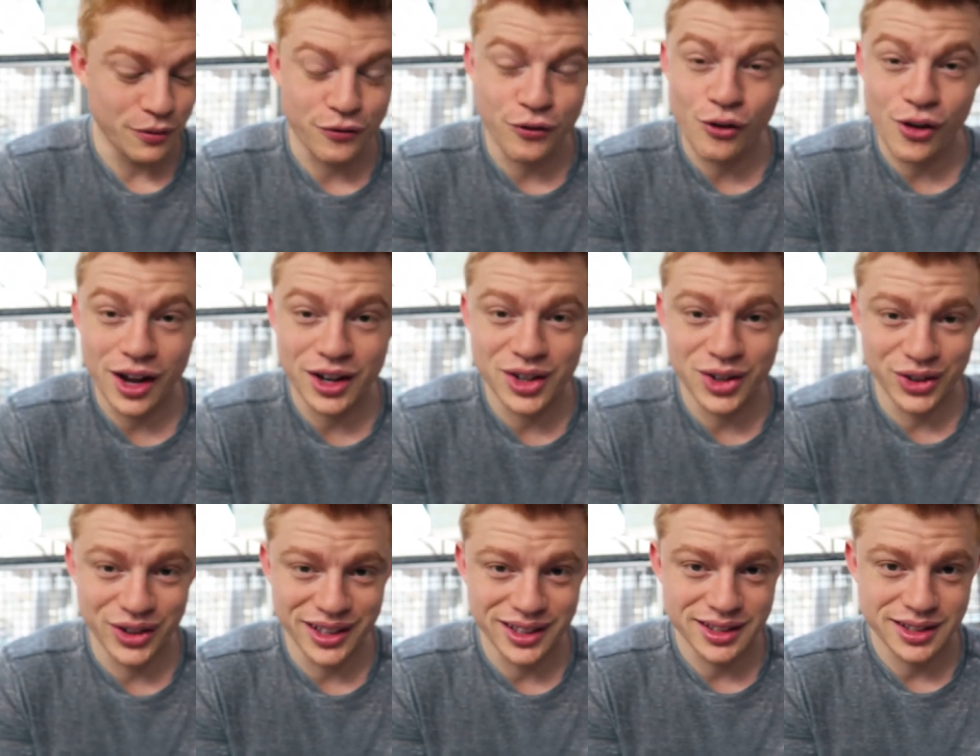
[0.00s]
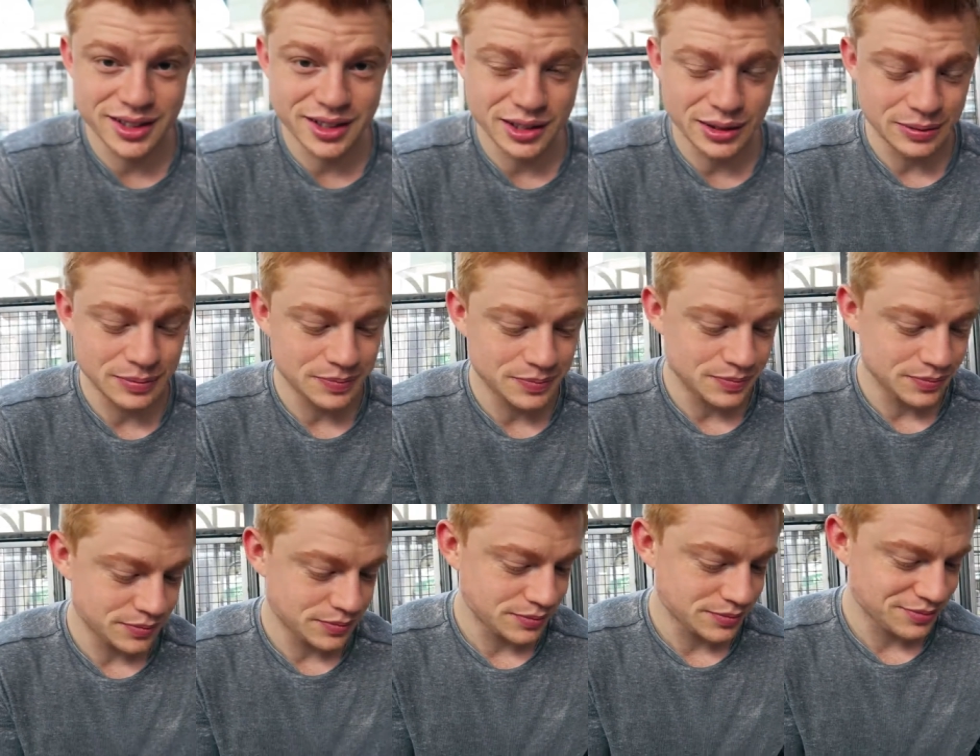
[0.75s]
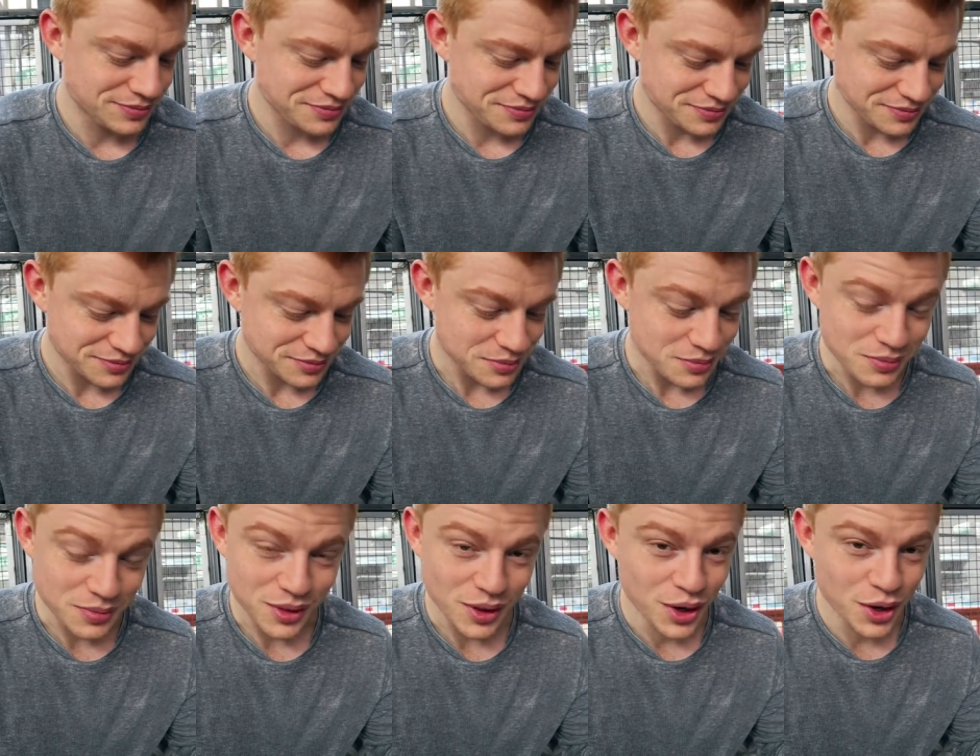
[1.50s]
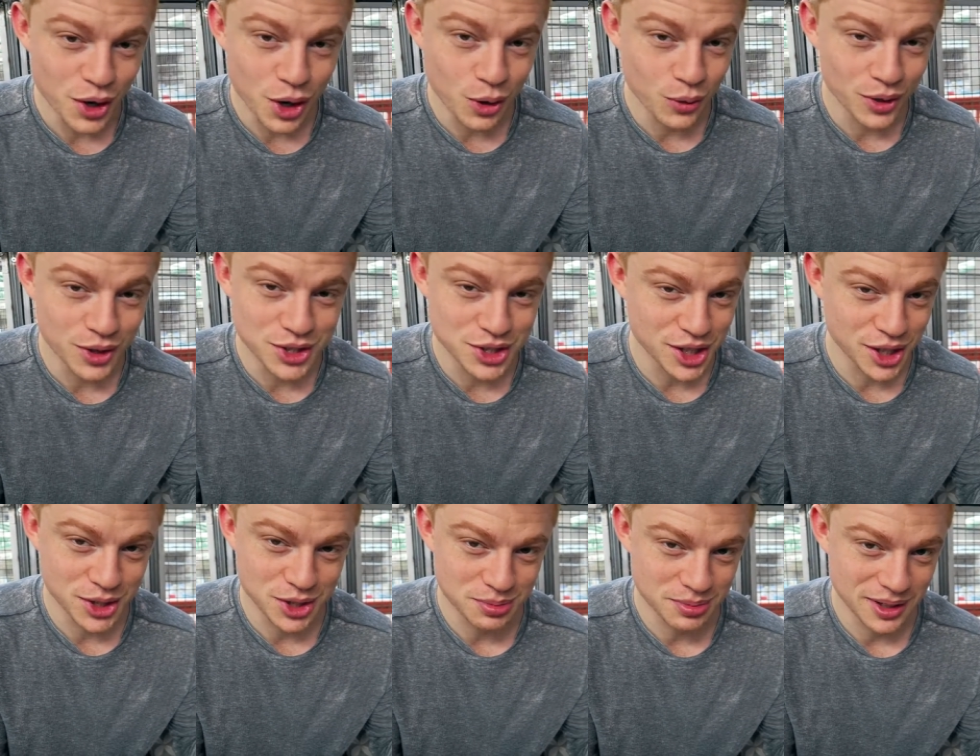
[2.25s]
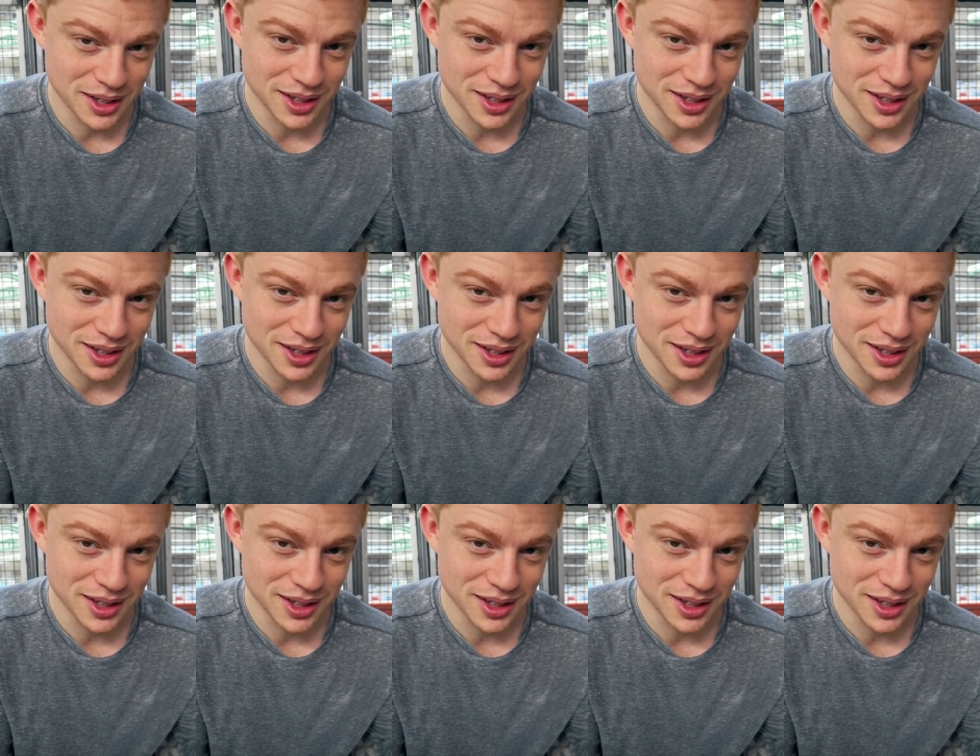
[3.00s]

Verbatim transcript: Before I do this, no one judge me.